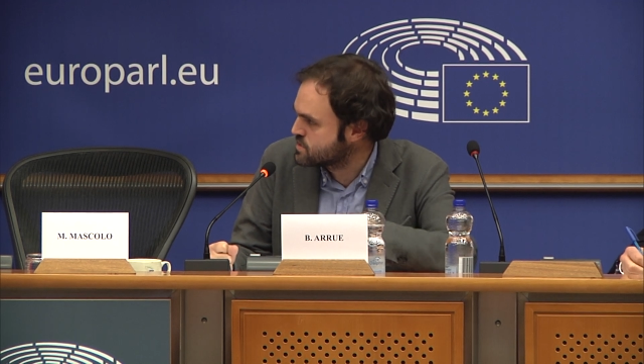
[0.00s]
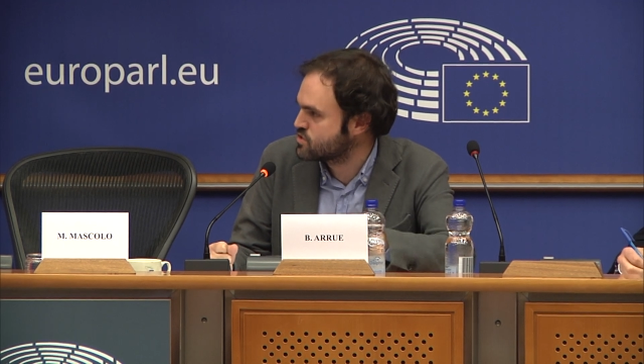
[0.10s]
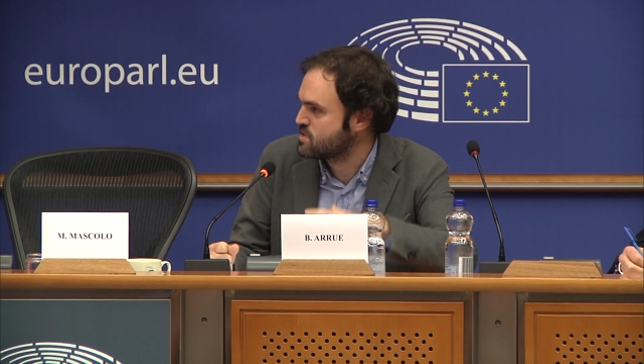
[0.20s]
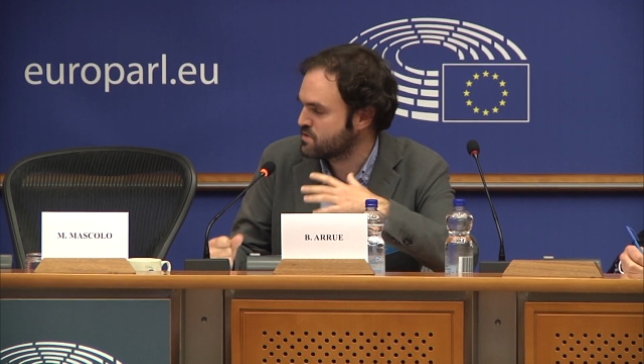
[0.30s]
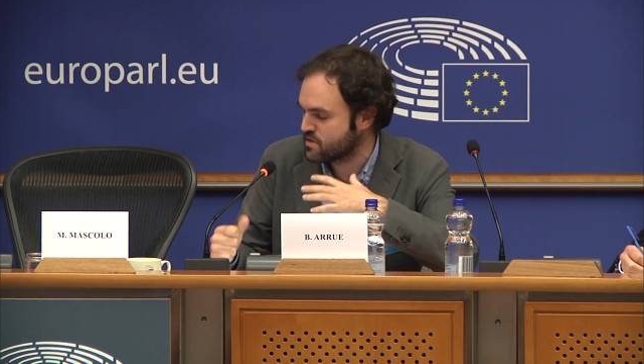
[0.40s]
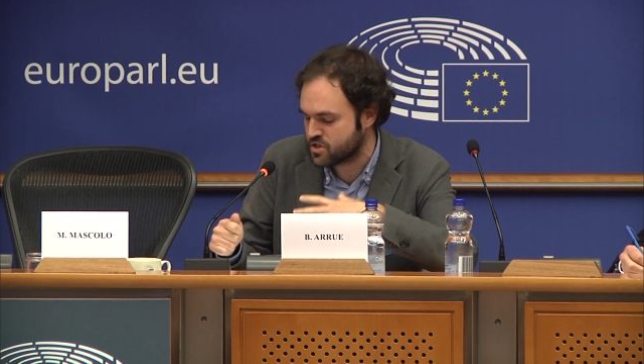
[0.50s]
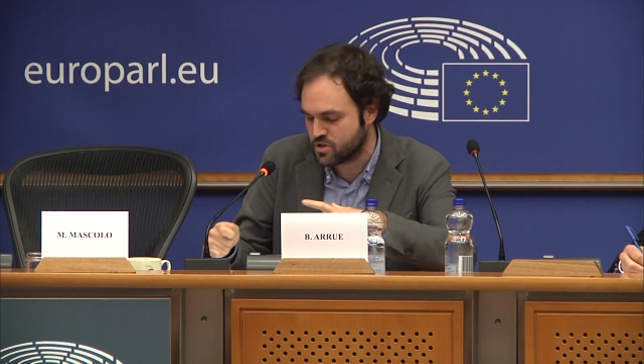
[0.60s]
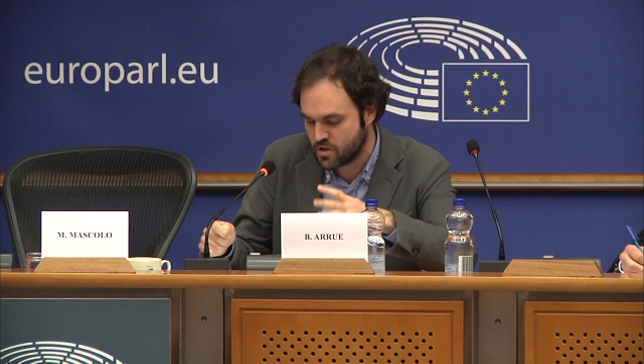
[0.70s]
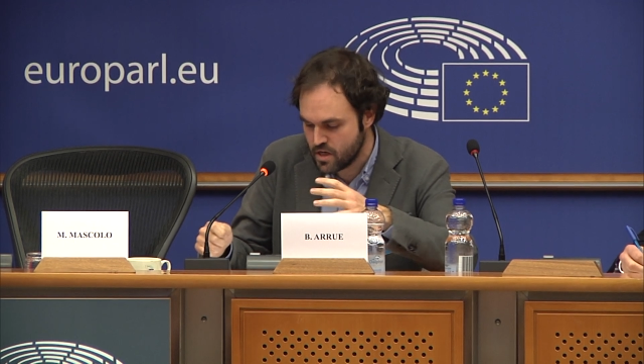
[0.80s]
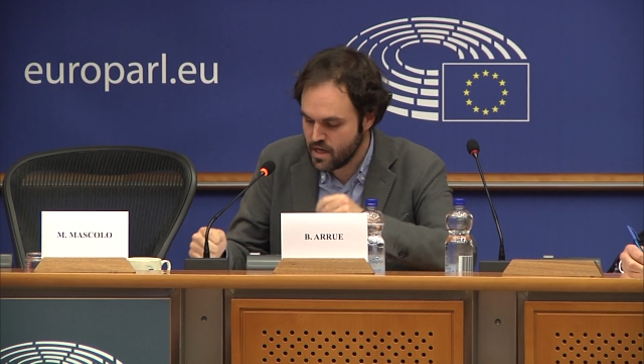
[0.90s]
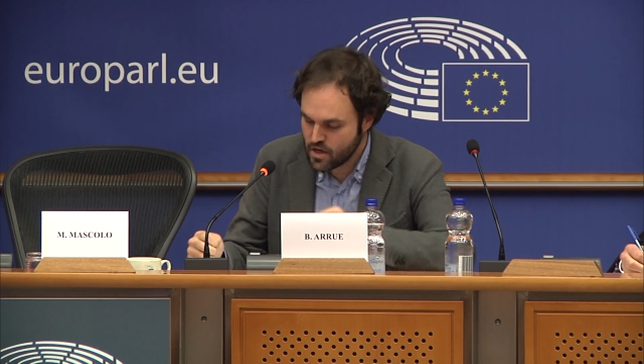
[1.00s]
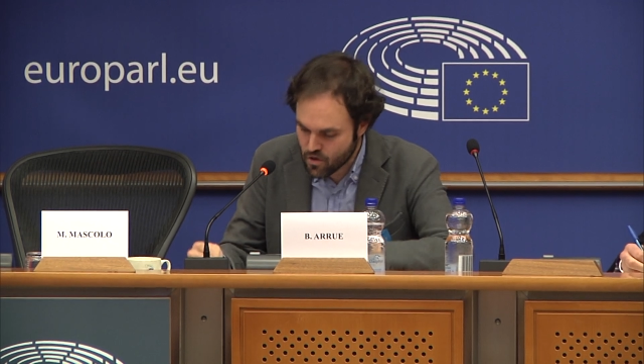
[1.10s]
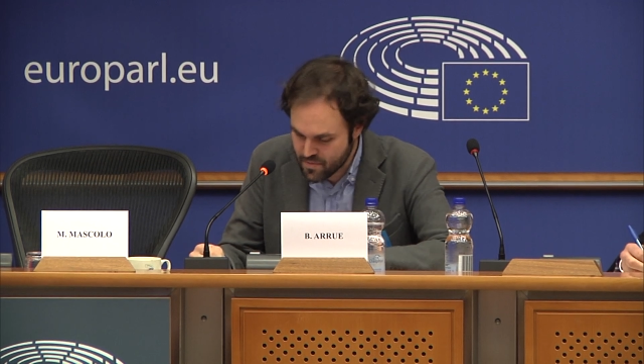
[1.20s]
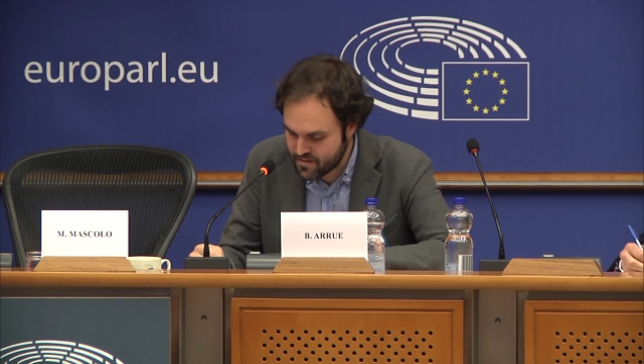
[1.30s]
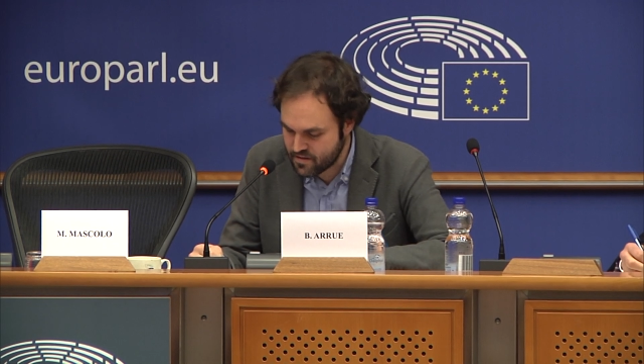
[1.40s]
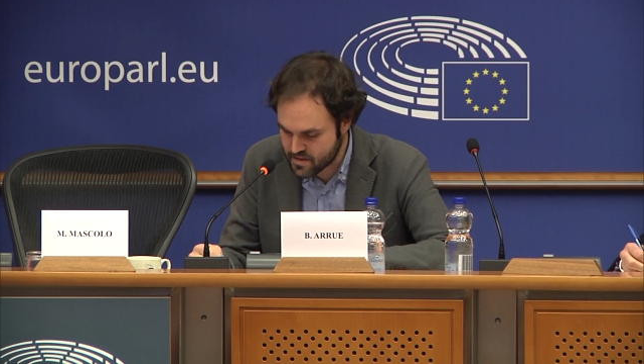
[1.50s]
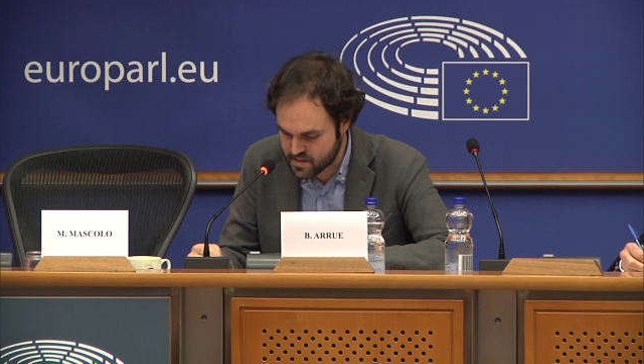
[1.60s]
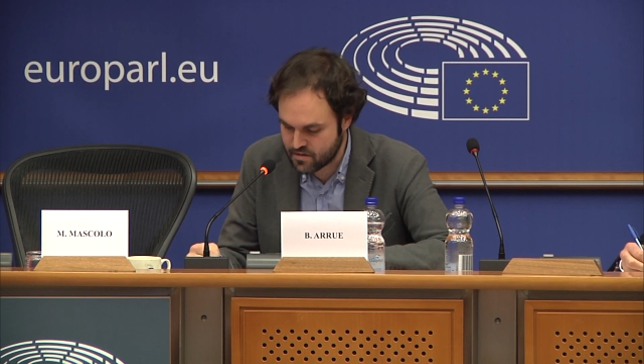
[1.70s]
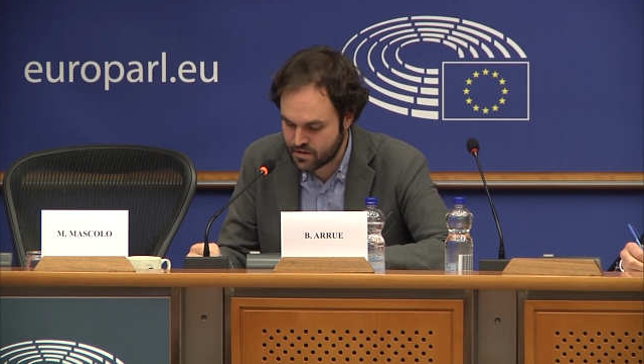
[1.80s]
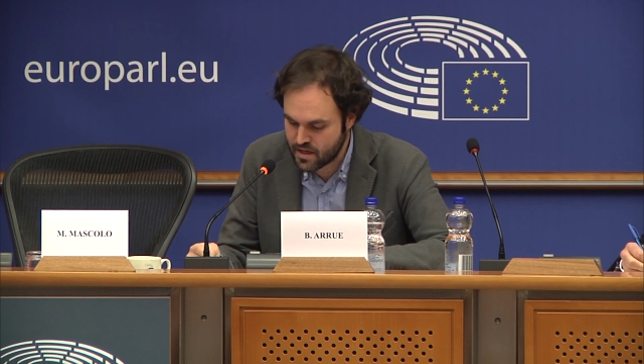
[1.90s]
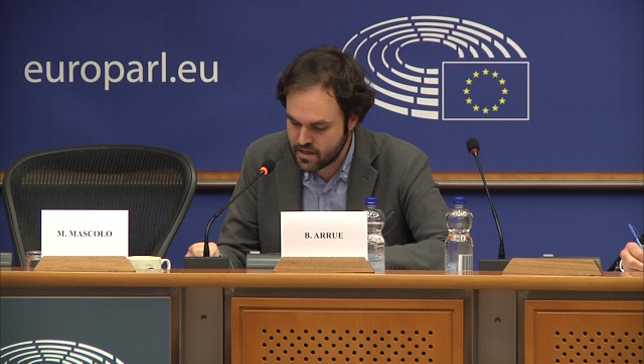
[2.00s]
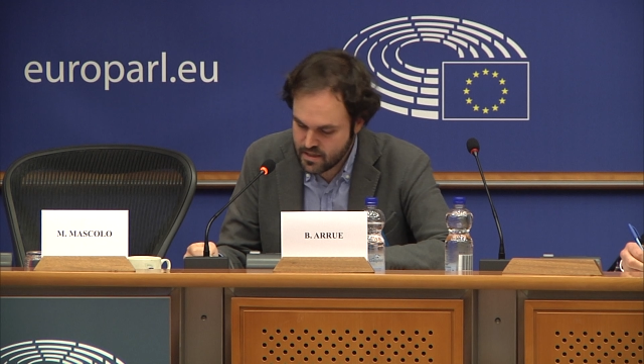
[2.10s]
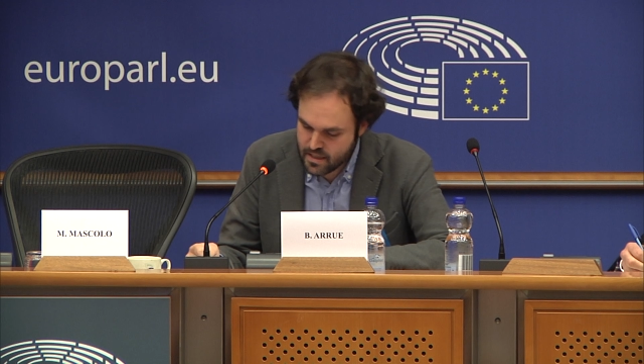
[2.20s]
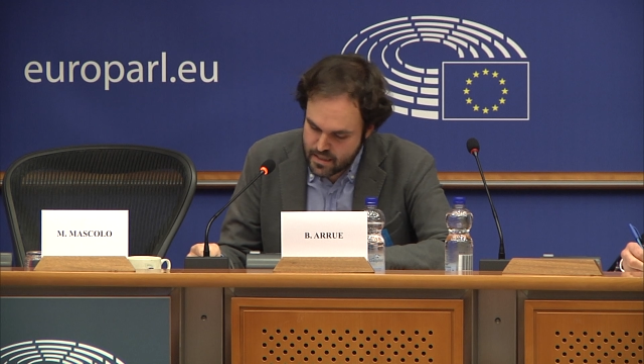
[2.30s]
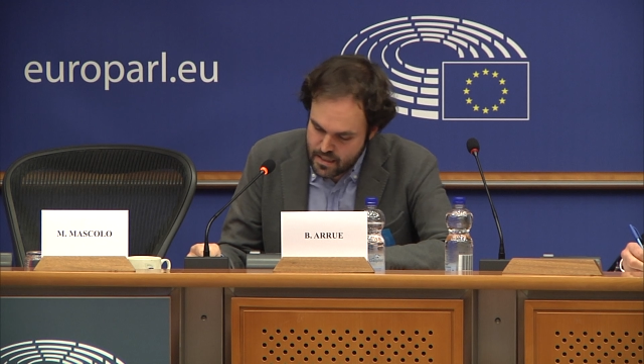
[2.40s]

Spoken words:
Social Protection Committee, etc.